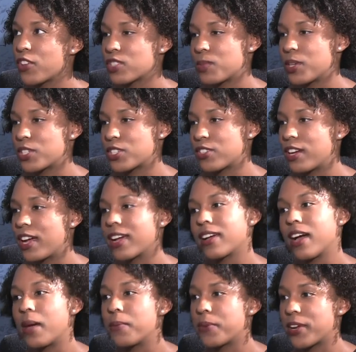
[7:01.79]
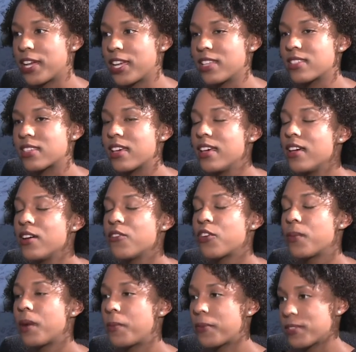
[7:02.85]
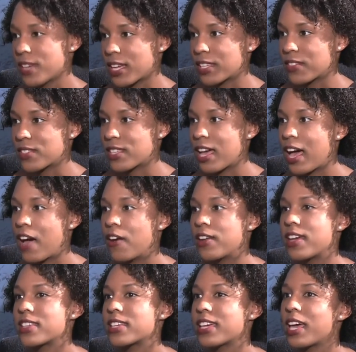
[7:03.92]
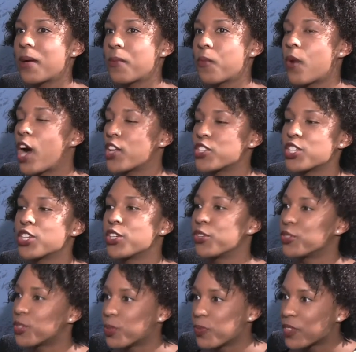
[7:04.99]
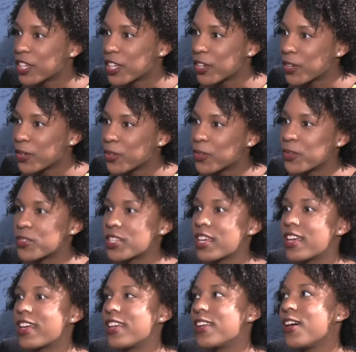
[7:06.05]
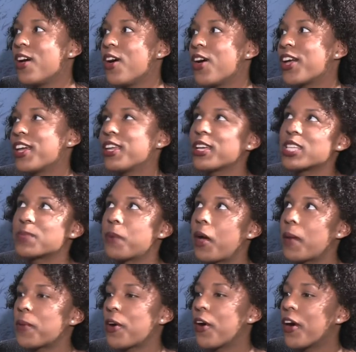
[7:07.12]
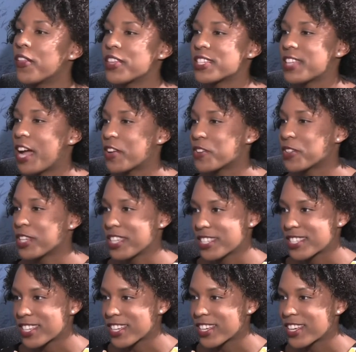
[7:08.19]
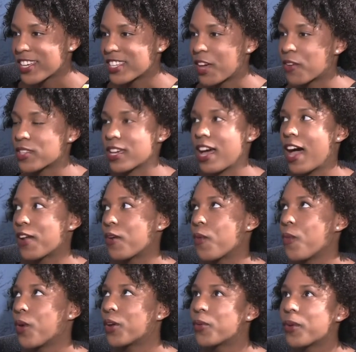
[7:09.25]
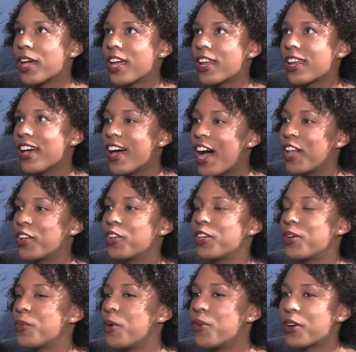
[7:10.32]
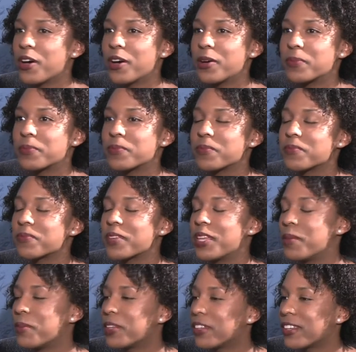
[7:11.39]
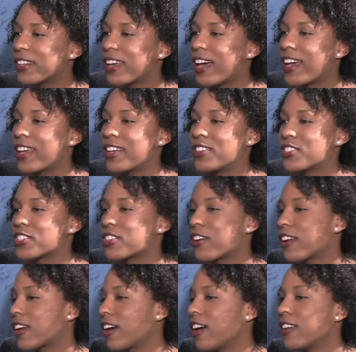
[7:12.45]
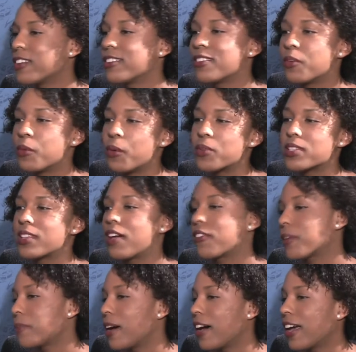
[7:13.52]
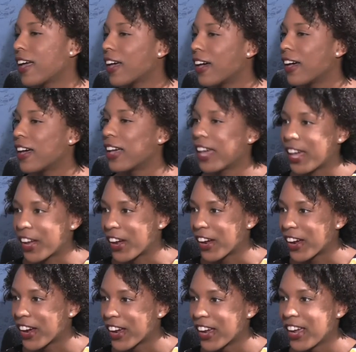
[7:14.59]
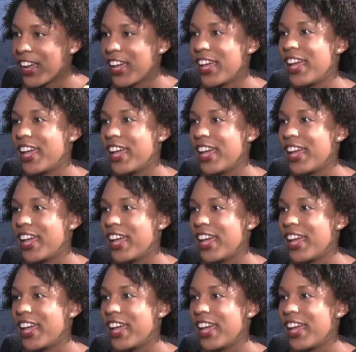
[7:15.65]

the fall semester, I got braids for my protective style. And as I kept watching YouTube videos and getting inspired by all these naturalistas, I was like, I don't want to wait. I literally woke up in the middle of the night and just started cutting what was left of my hair.